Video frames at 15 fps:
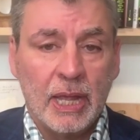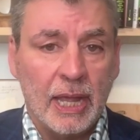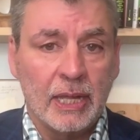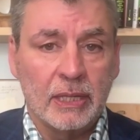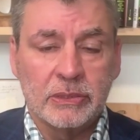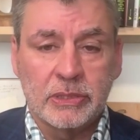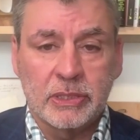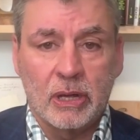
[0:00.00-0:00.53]

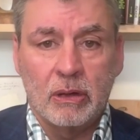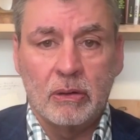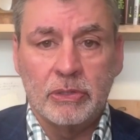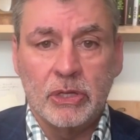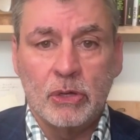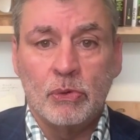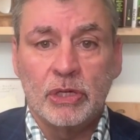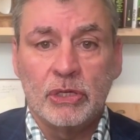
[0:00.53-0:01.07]
And so
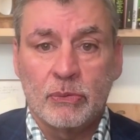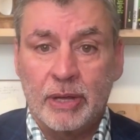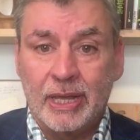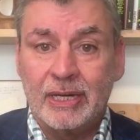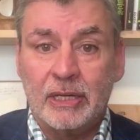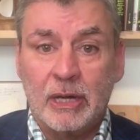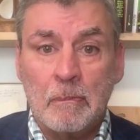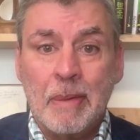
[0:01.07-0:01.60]
you would
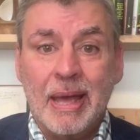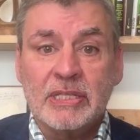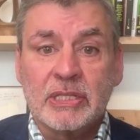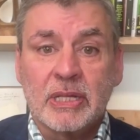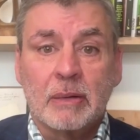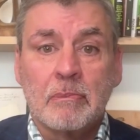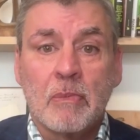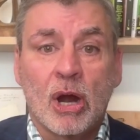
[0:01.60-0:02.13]
create a
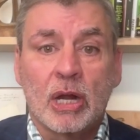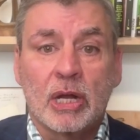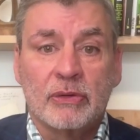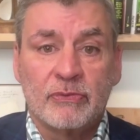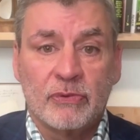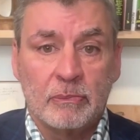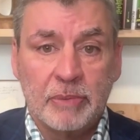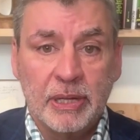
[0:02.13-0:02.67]
domestic
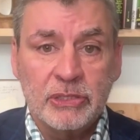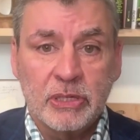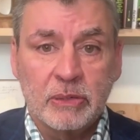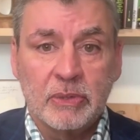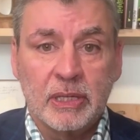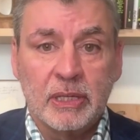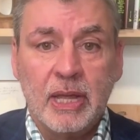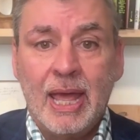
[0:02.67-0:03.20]
market for
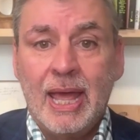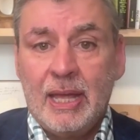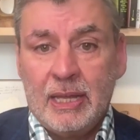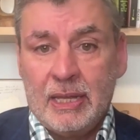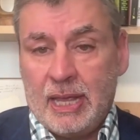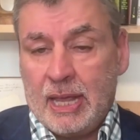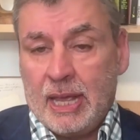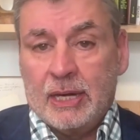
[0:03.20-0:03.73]
bitumen,
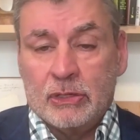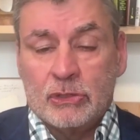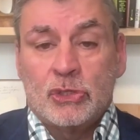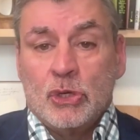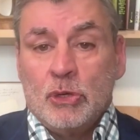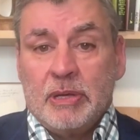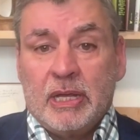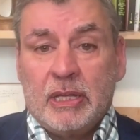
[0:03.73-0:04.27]
and
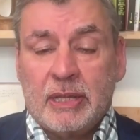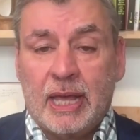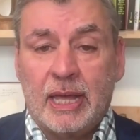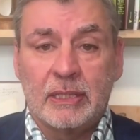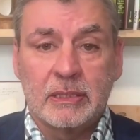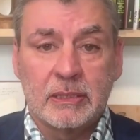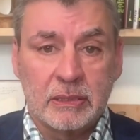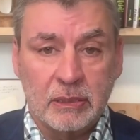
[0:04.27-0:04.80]
assuming
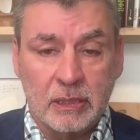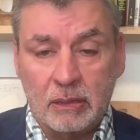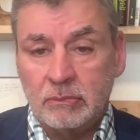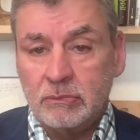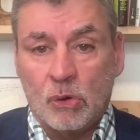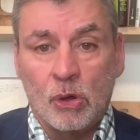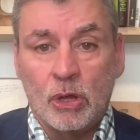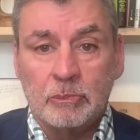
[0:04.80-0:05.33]
that, you know,
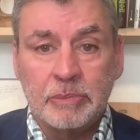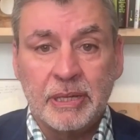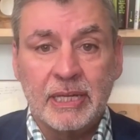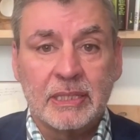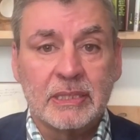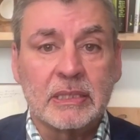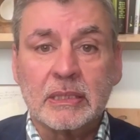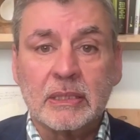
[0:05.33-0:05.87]
oil
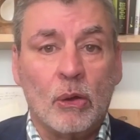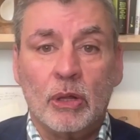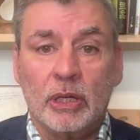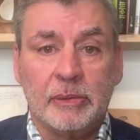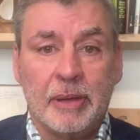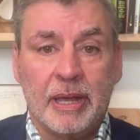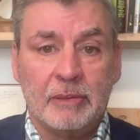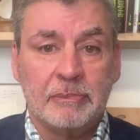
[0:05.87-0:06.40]
peaks, oil
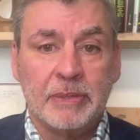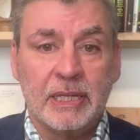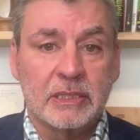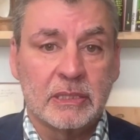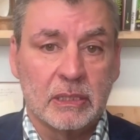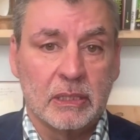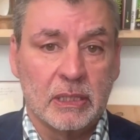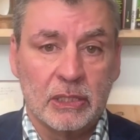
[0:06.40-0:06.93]
demand
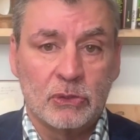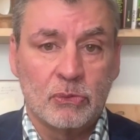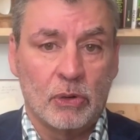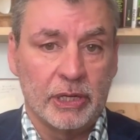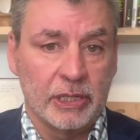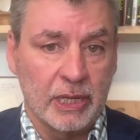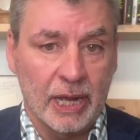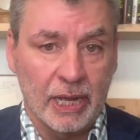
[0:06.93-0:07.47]
peaks in
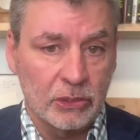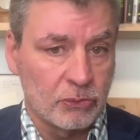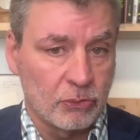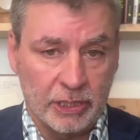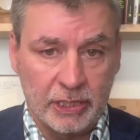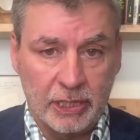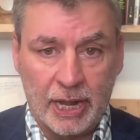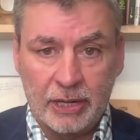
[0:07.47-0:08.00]
twenty
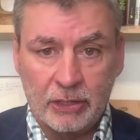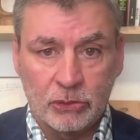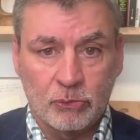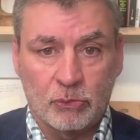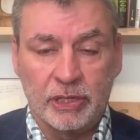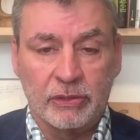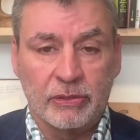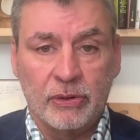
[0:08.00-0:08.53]
twenty-nine or
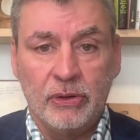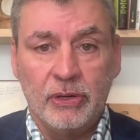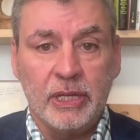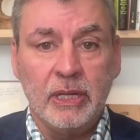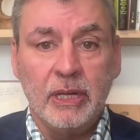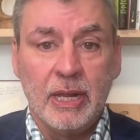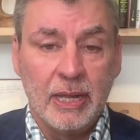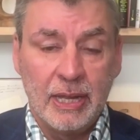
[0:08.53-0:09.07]
twenty
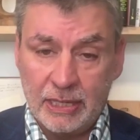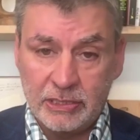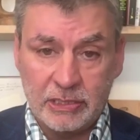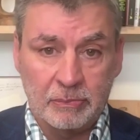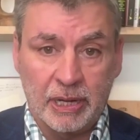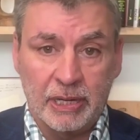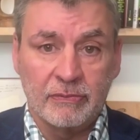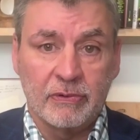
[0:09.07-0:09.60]
thirty, as
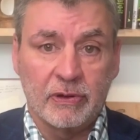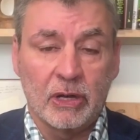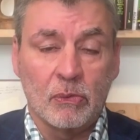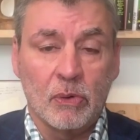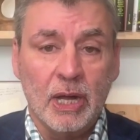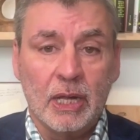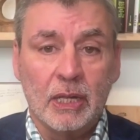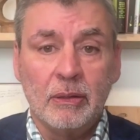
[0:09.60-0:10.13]
it might very
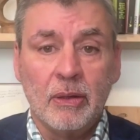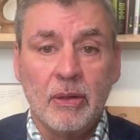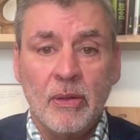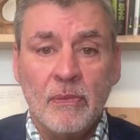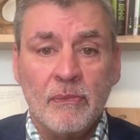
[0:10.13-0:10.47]
well,